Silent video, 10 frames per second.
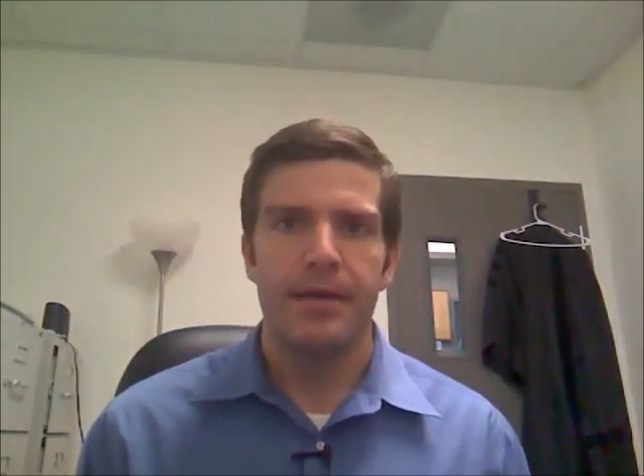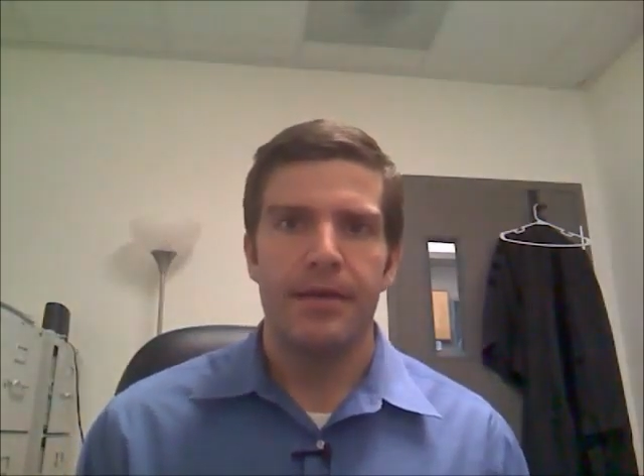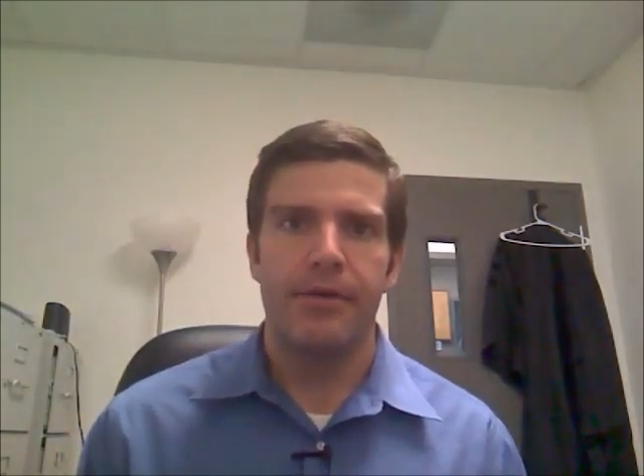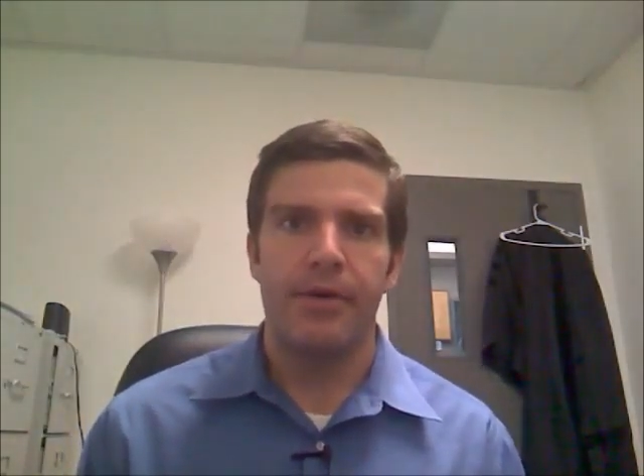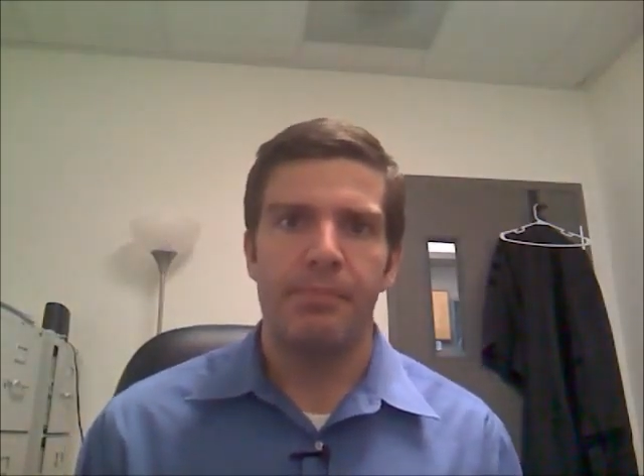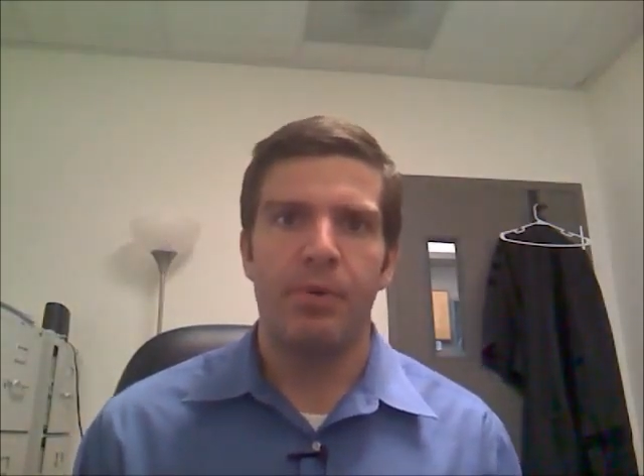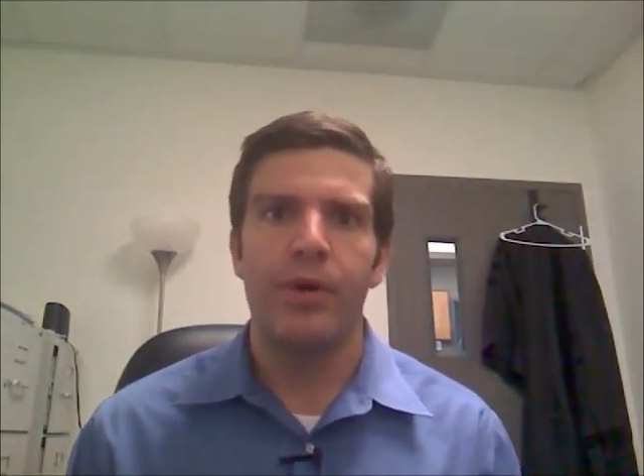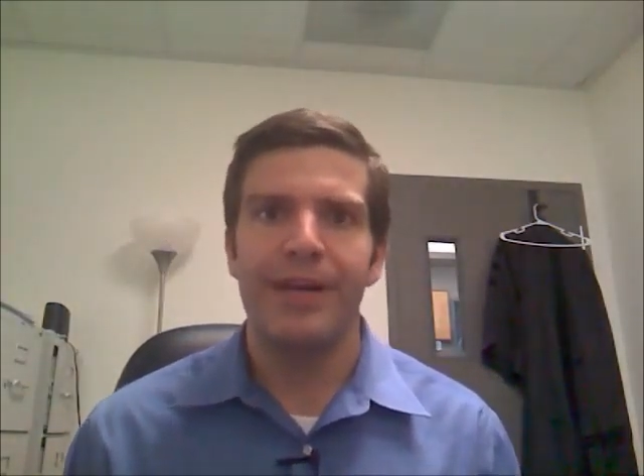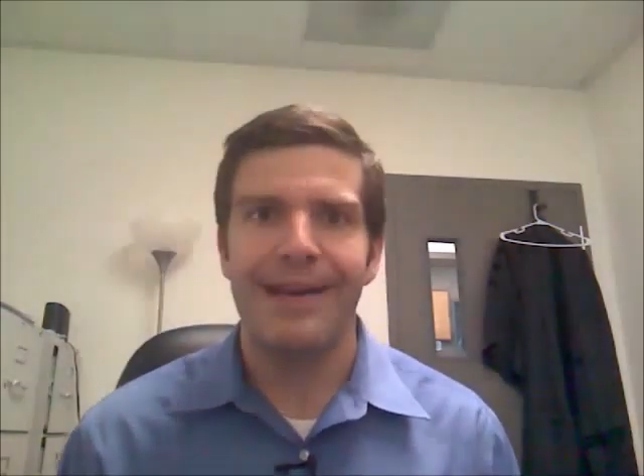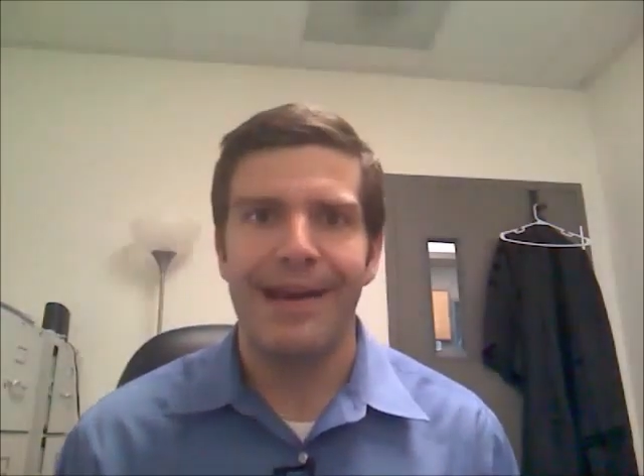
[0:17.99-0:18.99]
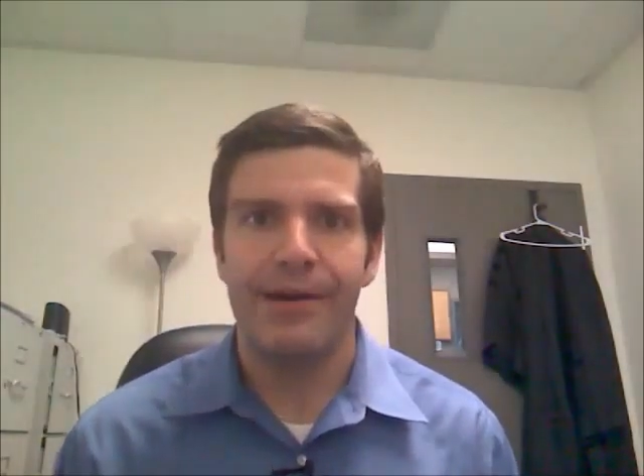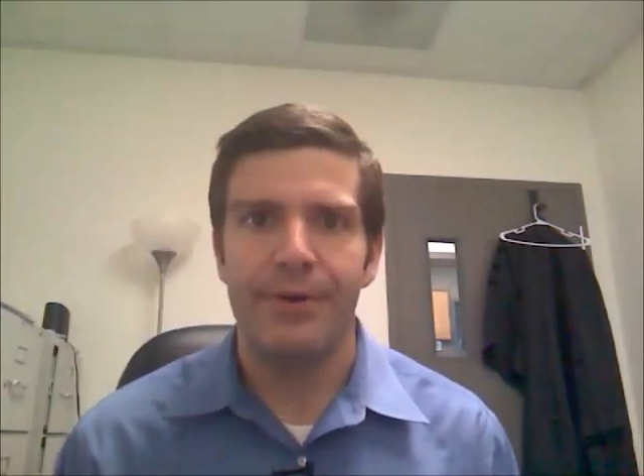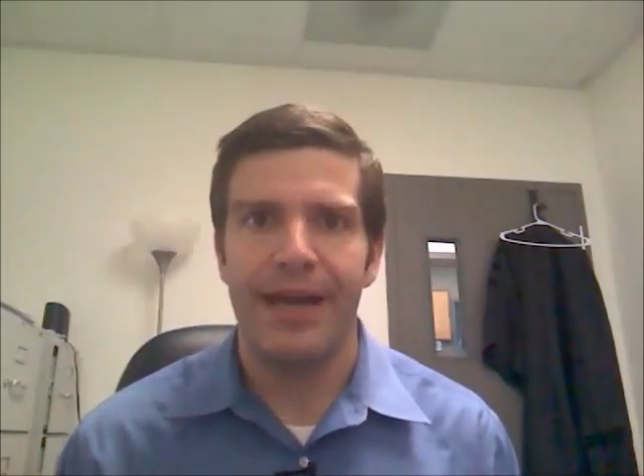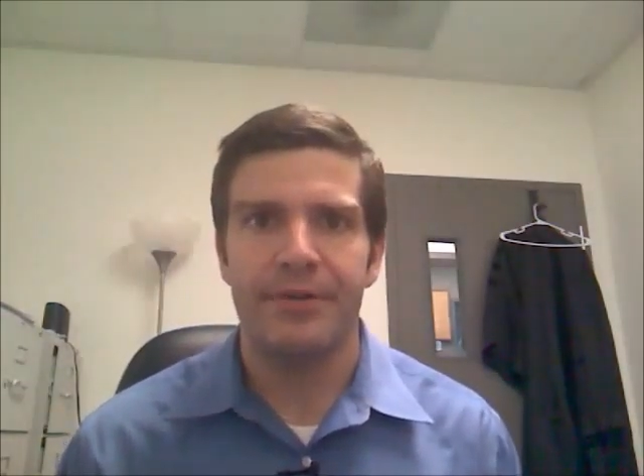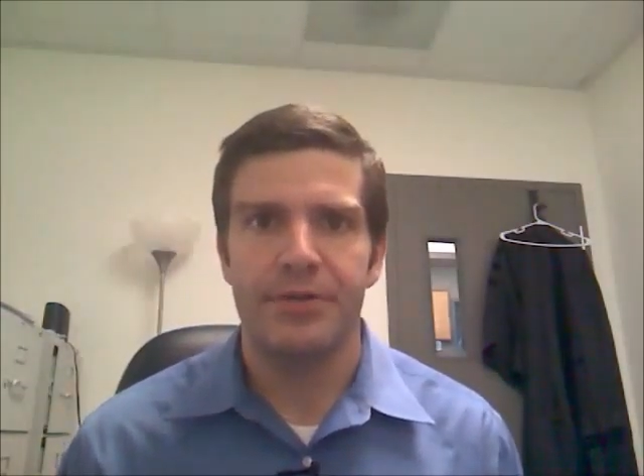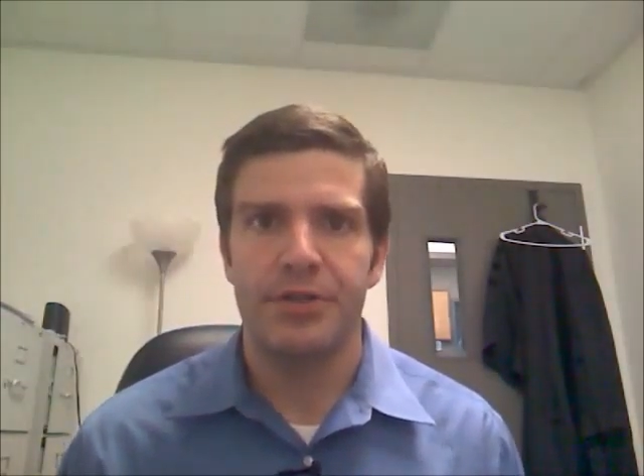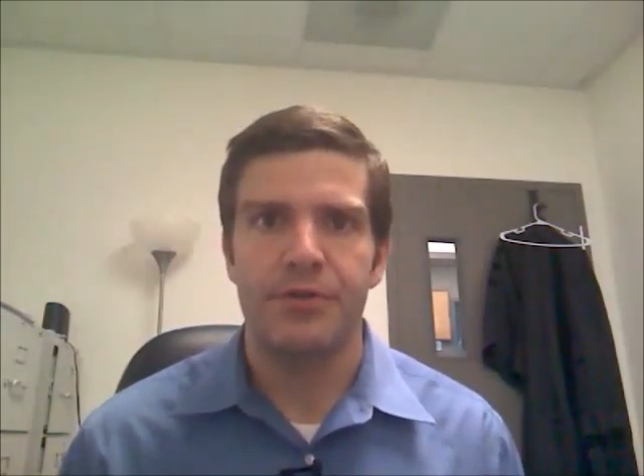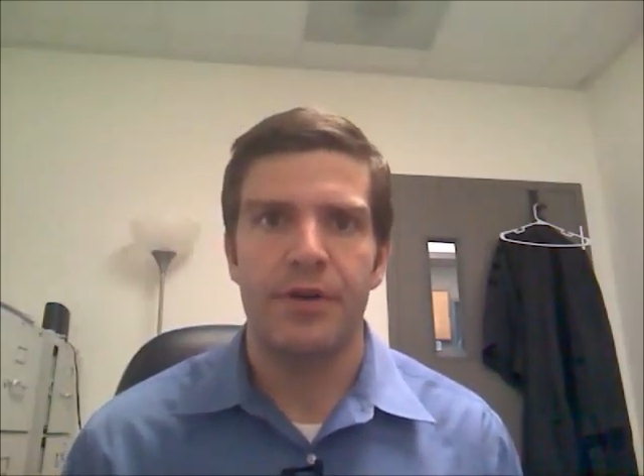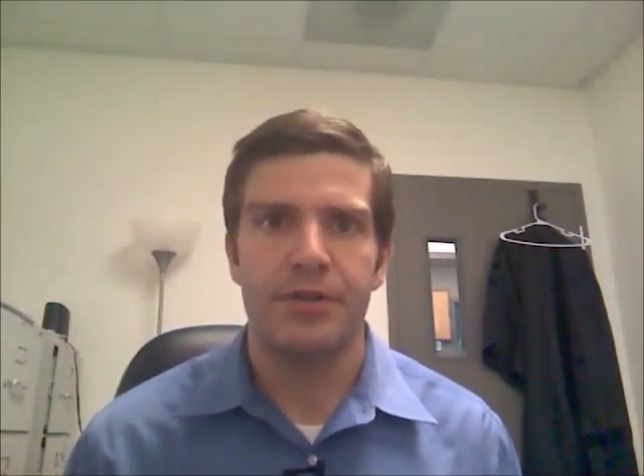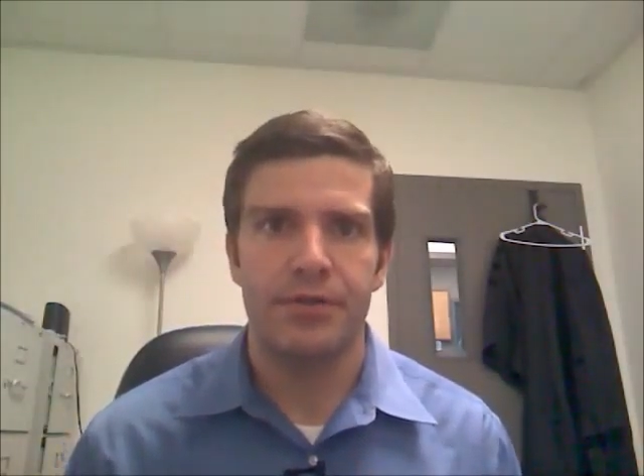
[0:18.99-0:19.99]
Now I pointed out how
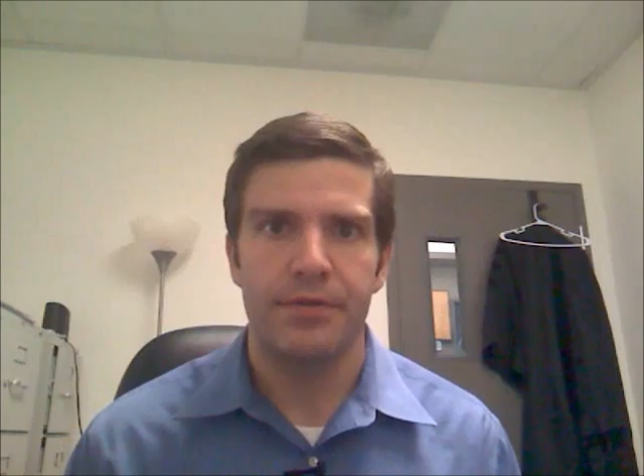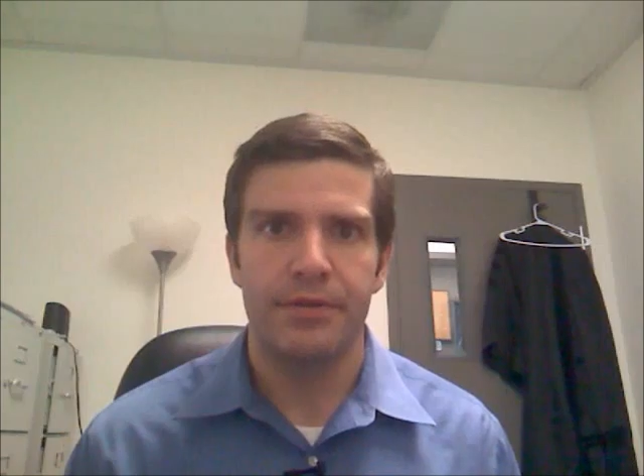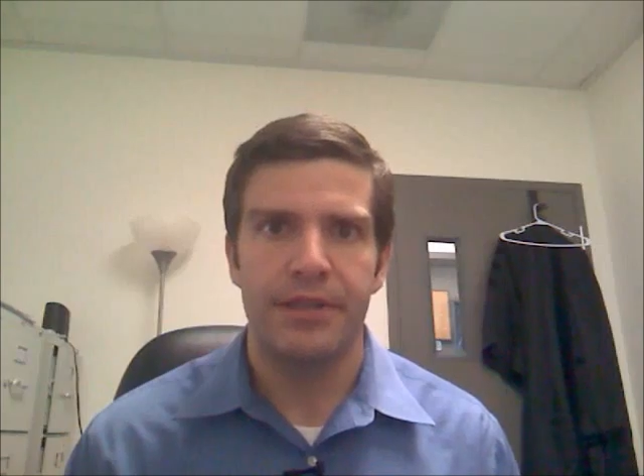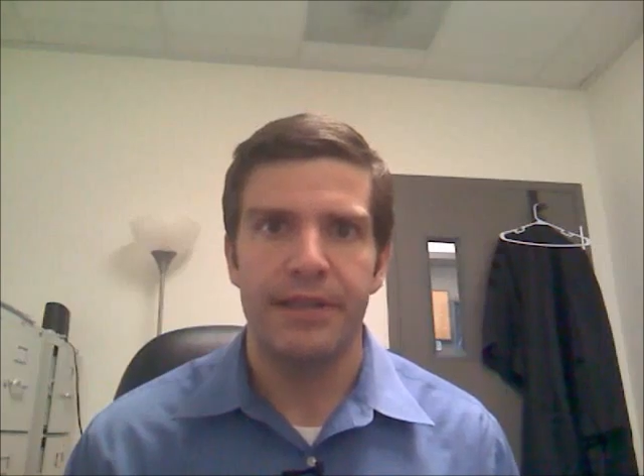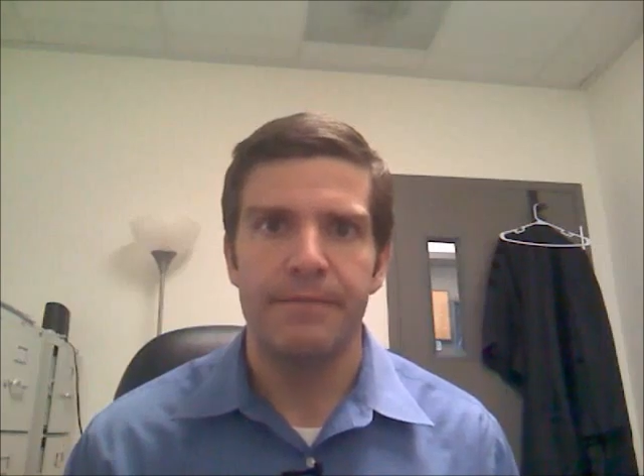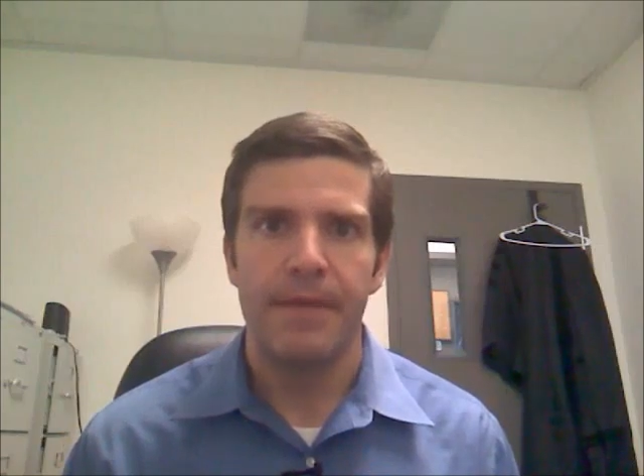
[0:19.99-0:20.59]
structurally